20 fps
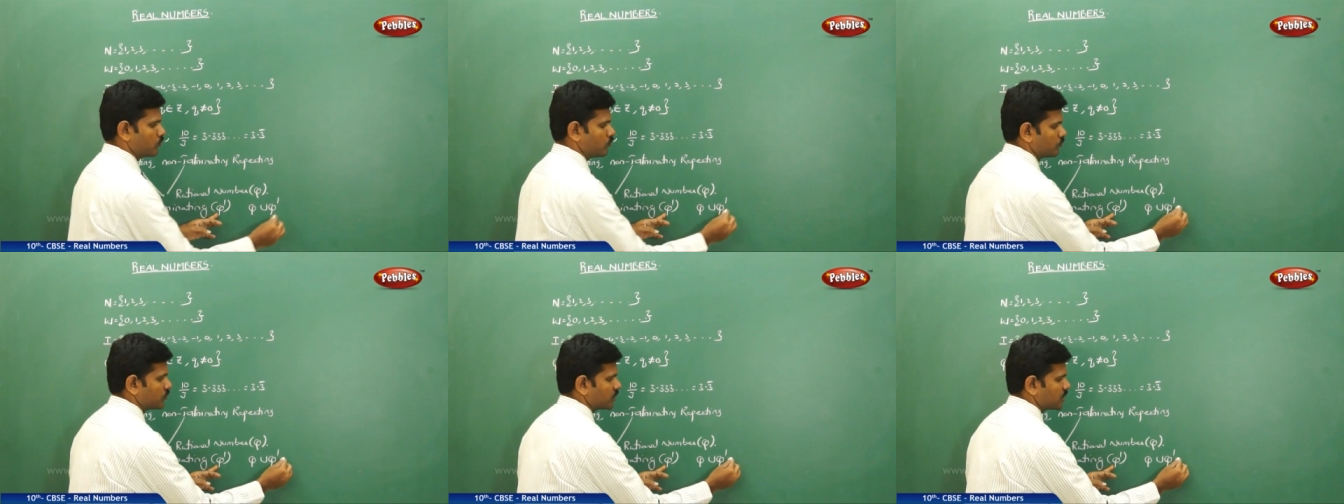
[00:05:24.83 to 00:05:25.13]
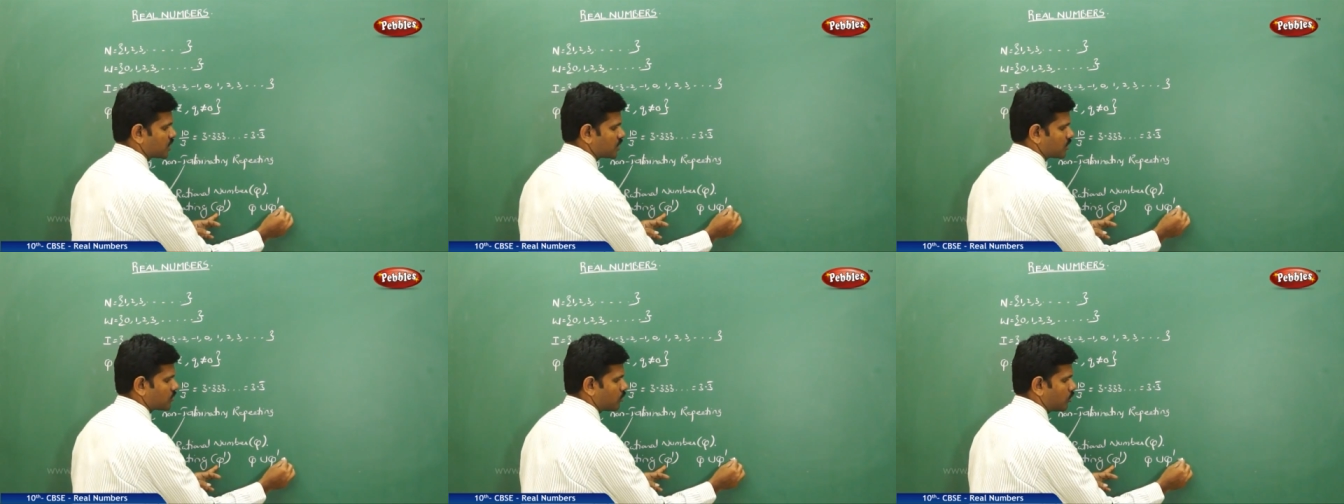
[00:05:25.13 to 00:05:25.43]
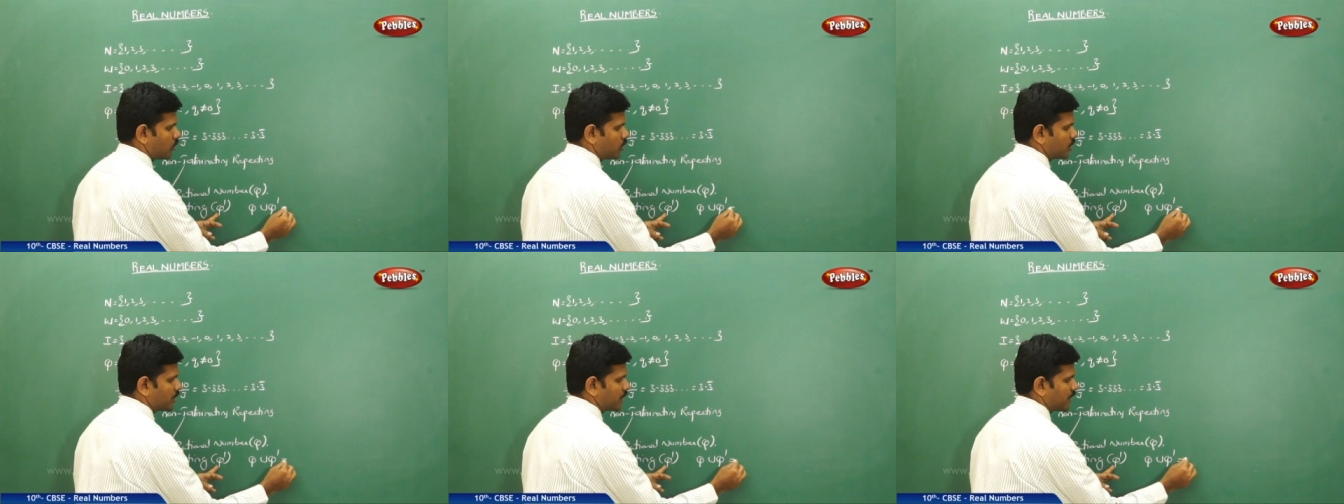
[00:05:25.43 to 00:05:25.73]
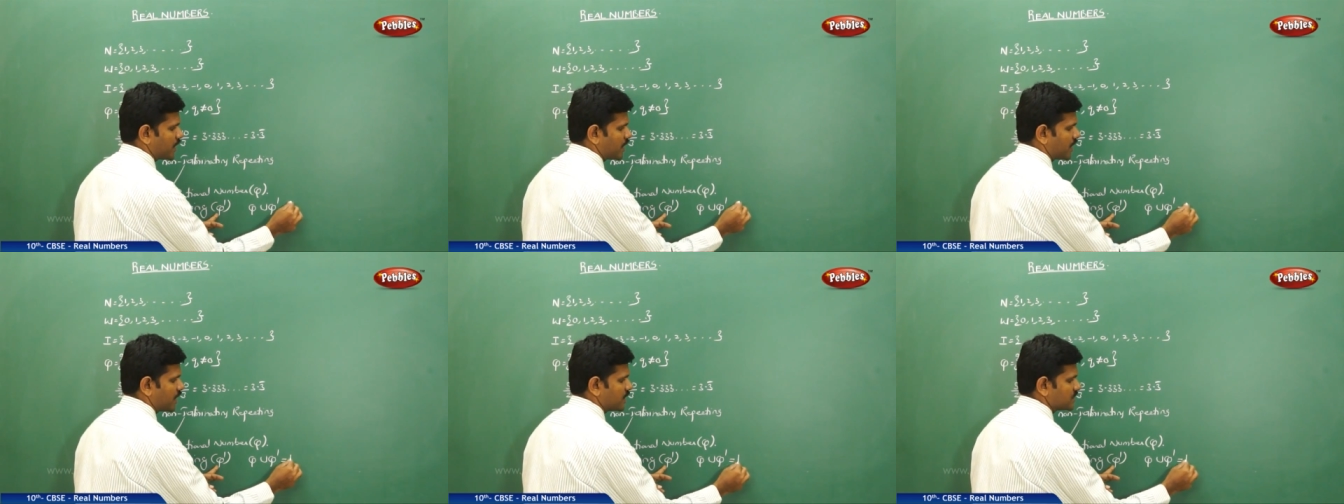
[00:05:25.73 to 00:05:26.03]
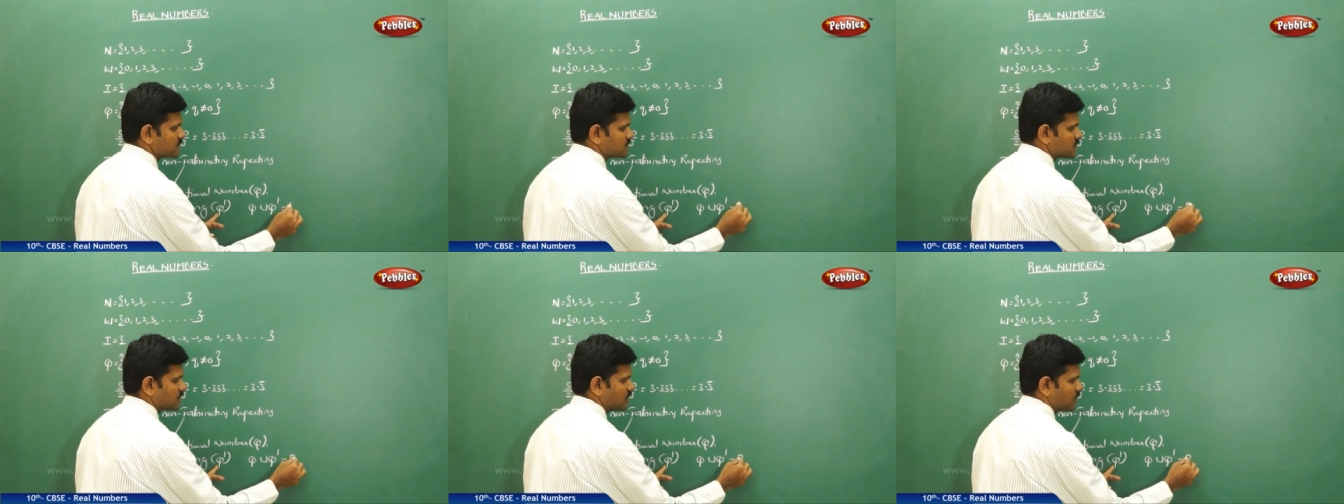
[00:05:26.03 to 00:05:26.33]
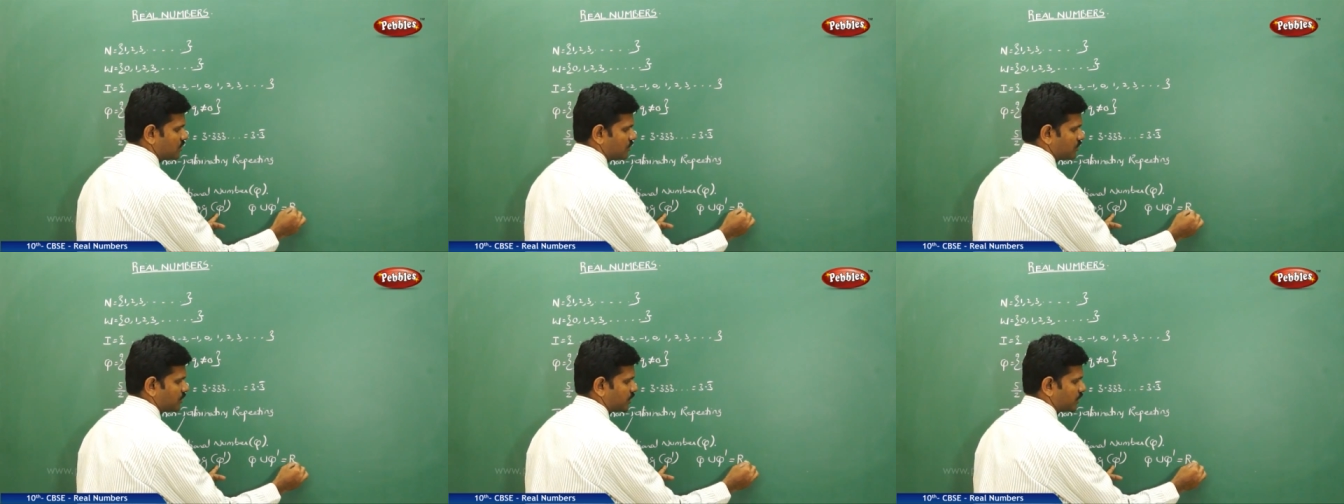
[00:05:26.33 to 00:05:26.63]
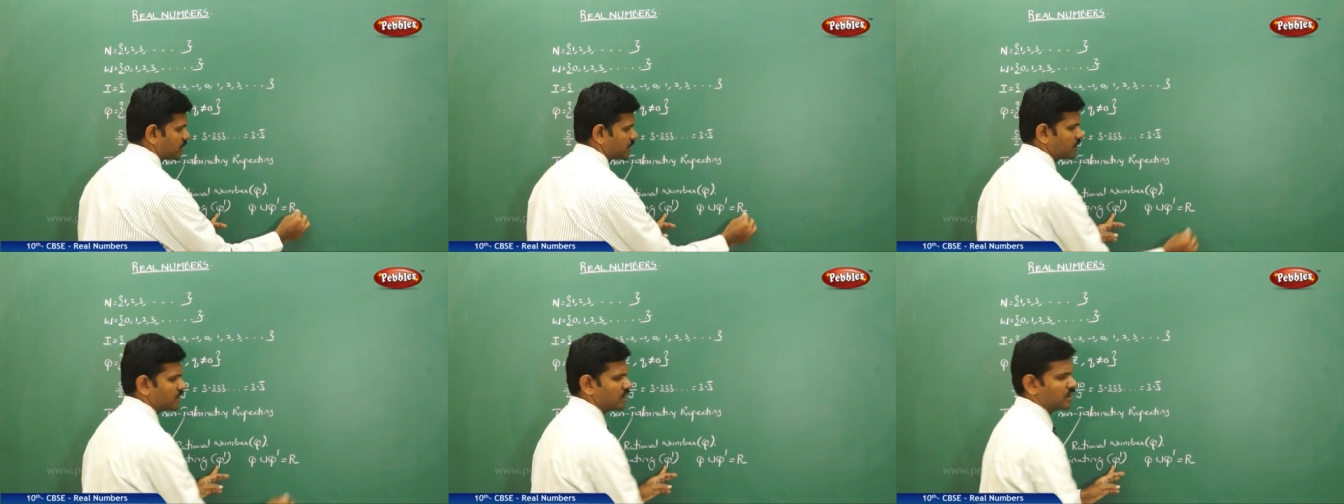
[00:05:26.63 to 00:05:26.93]
we can call as
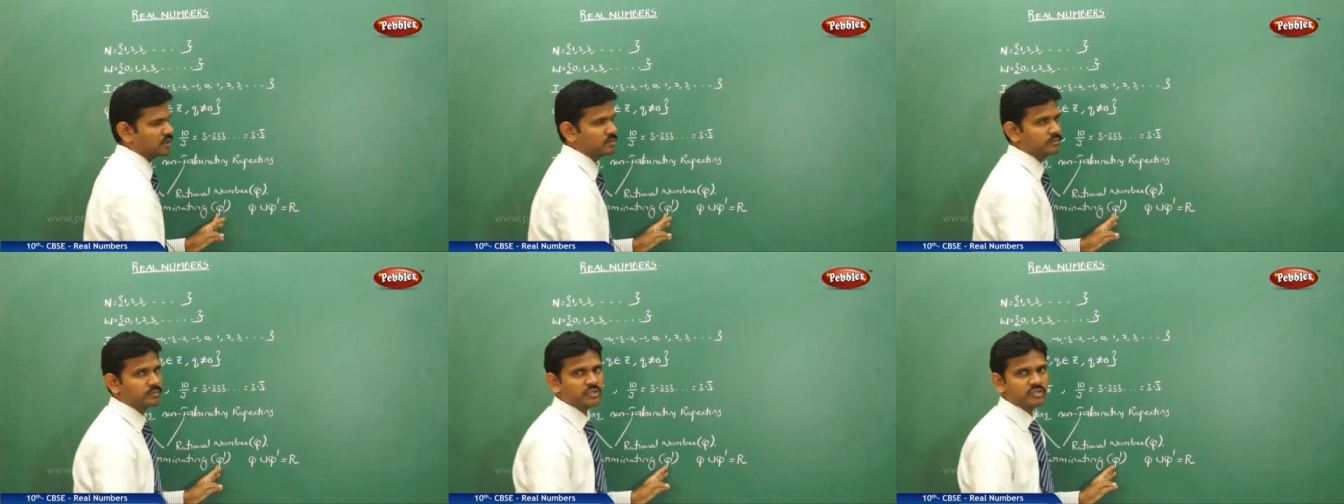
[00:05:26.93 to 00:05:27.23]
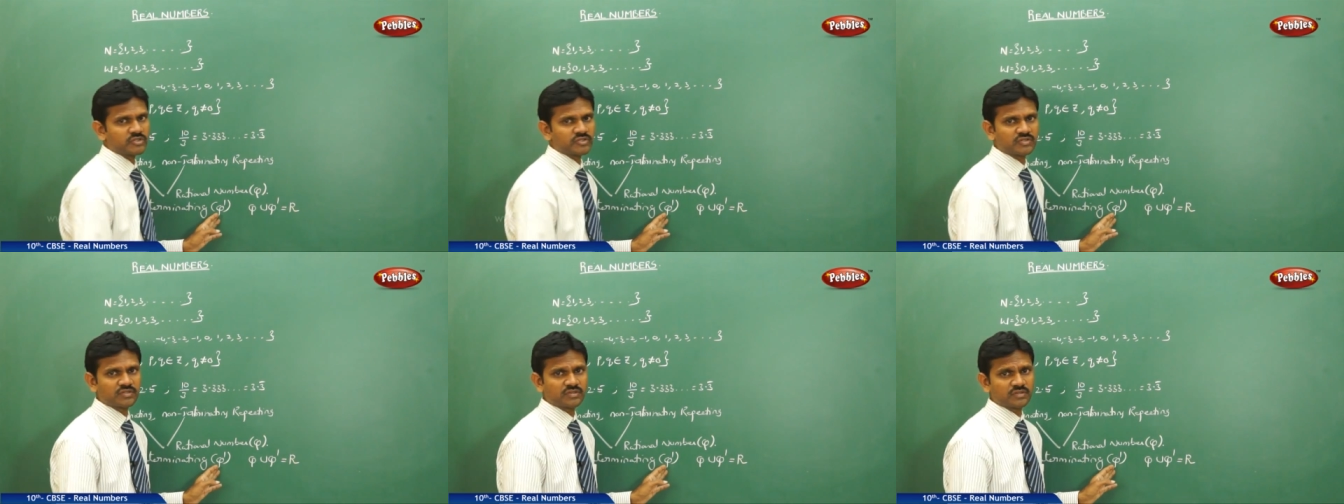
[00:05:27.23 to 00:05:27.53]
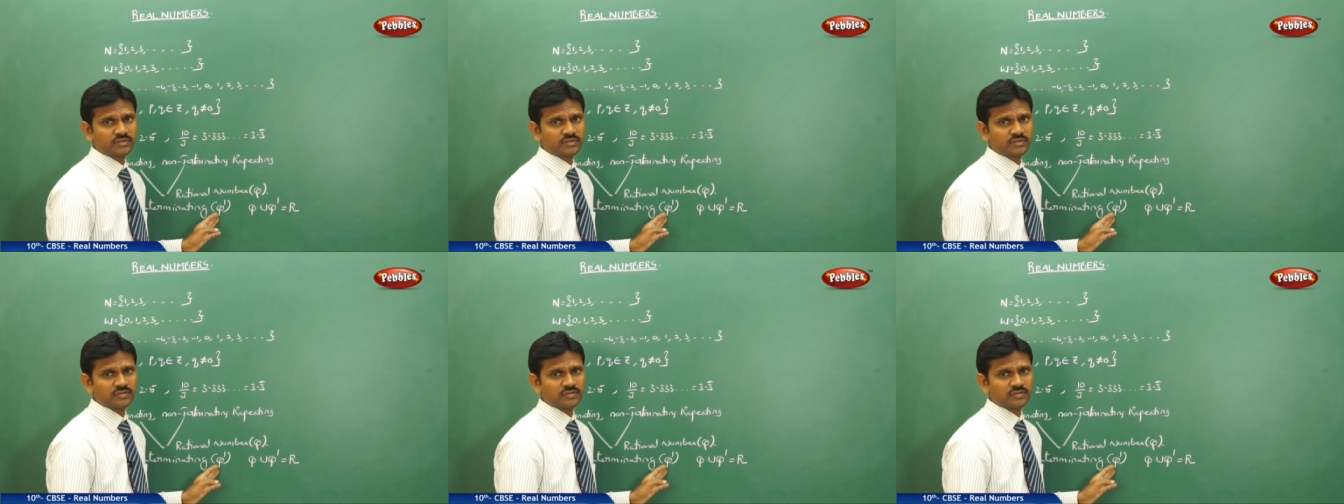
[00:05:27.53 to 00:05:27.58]
a real numbers.